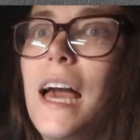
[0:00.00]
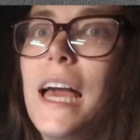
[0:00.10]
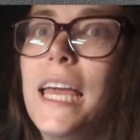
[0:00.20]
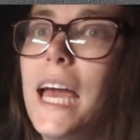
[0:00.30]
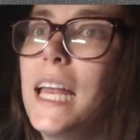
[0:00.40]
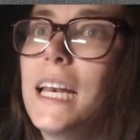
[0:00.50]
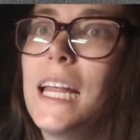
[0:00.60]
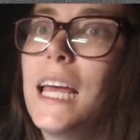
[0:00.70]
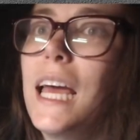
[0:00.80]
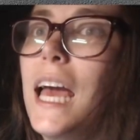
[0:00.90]

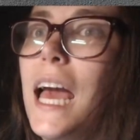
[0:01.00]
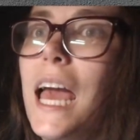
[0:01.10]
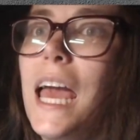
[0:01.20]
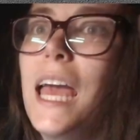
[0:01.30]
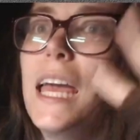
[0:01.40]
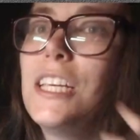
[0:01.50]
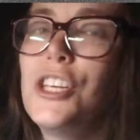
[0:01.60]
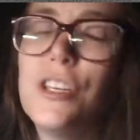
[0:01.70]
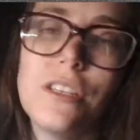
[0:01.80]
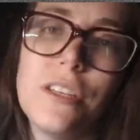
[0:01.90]
Again,
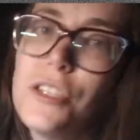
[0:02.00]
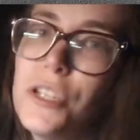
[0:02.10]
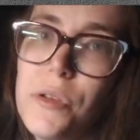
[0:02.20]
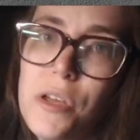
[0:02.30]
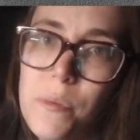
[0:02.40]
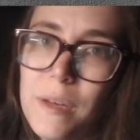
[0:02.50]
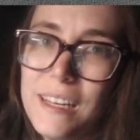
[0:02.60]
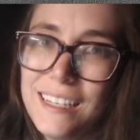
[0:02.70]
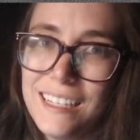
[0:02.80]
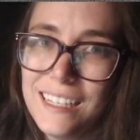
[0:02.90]
she just looks too
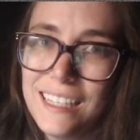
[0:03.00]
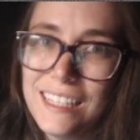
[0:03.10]
human.